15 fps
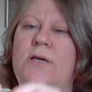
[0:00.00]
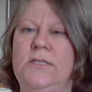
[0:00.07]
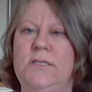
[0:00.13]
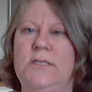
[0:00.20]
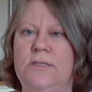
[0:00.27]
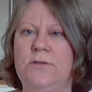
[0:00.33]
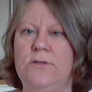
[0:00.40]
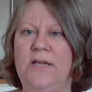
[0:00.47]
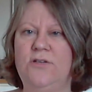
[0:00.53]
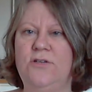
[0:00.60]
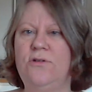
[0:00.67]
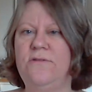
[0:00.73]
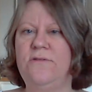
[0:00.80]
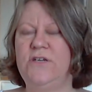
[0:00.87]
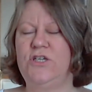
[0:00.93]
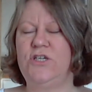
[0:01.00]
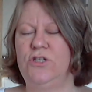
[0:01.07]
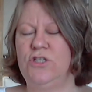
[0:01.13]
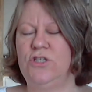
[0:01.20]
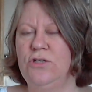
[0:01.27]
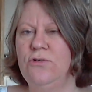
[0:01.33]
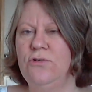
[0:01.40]
to, I don't know if you should
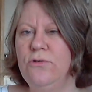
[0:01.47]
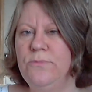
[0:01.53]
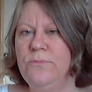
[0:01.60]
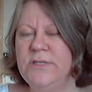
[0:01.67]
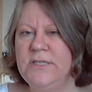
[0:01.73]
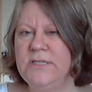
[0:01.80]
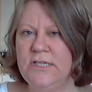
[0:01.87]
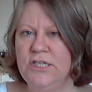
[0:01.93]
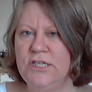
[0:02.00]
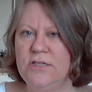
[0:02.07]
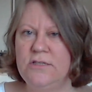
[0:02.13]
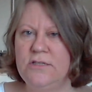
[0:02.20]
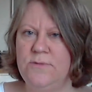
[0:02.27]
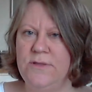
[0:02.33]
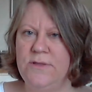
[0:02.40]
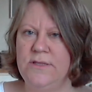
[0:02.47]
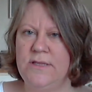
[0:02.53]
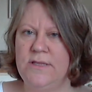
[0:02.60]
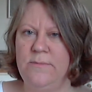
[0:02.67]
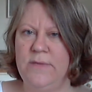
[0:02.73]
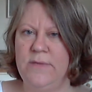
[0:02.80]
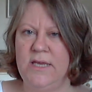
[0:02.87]
snug up the stitches, whether
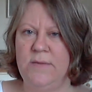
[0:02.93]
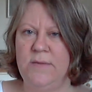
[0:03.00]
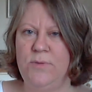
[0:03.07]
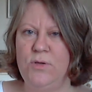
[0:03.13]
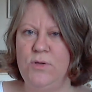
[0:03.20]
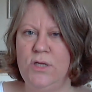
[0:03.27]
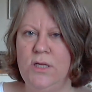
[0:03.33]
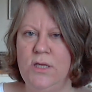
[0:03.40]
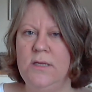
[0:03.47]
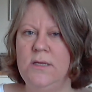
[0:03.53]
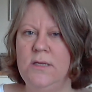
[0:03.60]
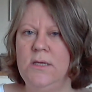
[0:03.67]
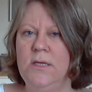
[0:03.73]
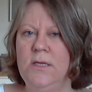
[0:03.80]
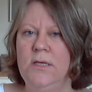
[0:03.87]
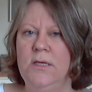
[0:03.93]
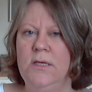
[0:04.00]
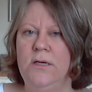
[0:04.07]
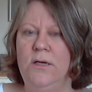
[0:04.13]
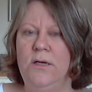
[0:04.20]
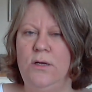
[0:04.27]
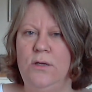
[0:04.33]
that'll make it pucker,
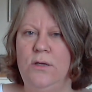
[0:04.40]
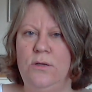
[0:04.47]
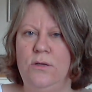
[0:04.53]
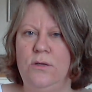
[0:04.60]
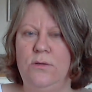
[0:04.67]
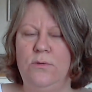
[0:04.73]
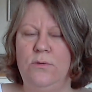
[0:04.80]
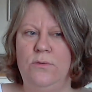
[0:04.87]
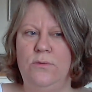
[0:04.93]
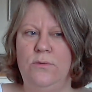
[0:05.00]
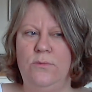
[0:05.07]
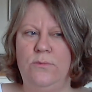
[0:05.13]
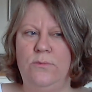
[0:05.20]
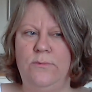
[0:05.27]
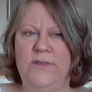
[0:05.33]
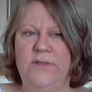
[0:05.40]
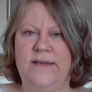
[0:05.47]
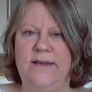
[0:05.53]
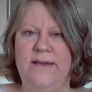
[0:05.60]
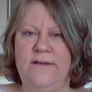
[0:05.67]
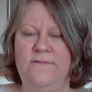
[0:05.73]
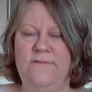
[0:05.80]
or whether you
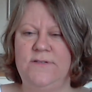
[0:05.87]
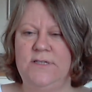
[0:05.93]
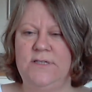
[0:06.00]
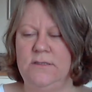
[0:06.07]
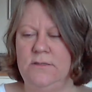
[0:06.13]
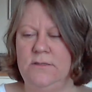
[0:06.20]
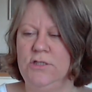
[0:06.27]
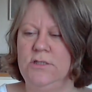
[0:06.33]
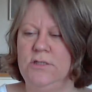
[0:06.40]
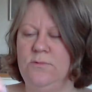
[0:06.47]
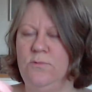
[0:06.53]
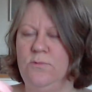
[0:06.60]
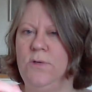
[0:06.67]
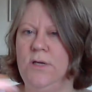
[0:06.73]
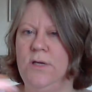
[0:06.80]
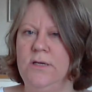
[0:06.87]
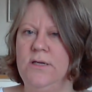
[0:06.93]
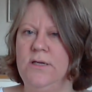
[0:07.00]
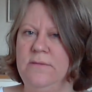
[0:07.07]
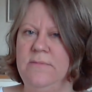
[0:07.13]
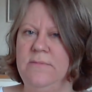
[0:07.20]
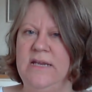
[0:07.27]
have to just
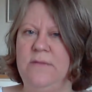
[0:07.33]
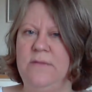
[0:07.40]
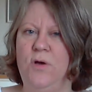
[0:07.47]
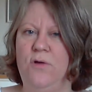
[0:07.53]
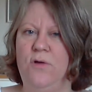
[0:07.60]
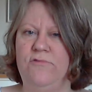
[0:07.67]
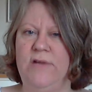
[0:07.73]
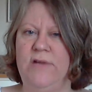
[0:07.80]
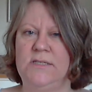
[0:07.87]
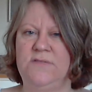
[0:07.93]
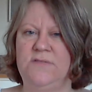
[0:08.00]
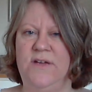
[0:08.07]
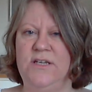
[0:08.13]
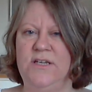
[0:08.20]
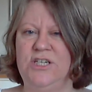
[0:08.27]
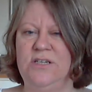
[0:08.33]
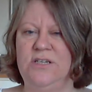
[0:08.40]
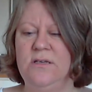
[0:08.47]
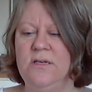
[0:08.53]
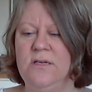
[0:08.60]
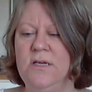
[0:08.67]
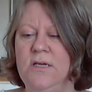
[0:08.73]
work in a more relaxed fashion,
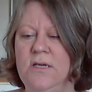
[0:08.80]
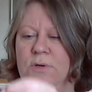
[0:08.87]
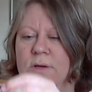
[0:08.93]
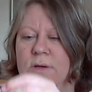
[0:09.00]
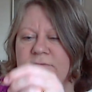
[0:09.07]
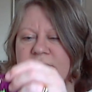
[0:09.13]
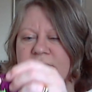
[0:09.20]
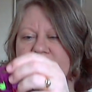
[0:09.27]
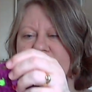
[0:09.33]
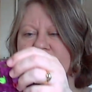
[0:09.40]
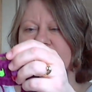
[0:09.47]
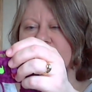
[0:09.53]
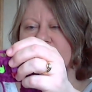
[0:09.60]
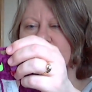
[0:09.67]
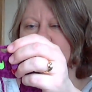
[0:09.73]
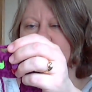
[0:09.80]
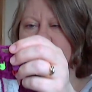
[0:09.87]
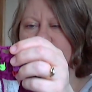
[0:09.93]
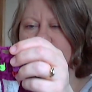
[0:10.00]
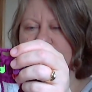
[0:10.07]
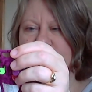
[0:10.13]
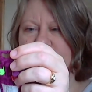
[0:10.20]
but I'm finding that
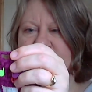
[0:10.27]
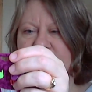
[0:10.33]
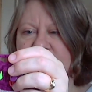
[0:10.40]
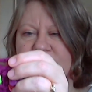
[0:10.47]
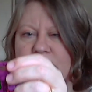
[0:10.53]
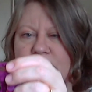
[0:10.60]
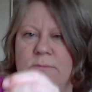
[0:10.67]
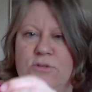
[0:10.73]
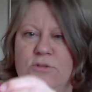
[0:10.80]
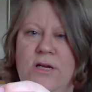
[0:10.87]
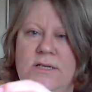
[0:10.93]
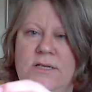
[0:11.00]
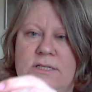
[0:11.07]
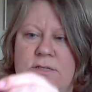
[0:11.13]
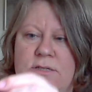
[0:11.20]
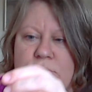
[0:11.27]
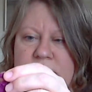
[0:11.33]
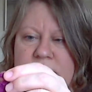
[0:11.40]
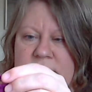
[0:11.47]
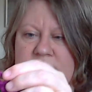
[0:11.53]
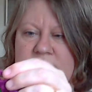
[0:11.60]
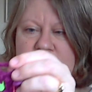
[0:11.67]
even when I'm trying to snug up
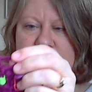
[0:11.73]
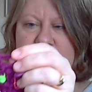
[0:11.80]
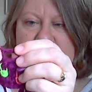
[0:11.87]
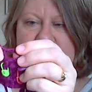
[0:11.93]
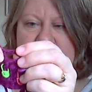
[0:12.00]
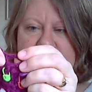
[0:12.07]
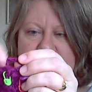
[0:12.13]
the stitches, you get a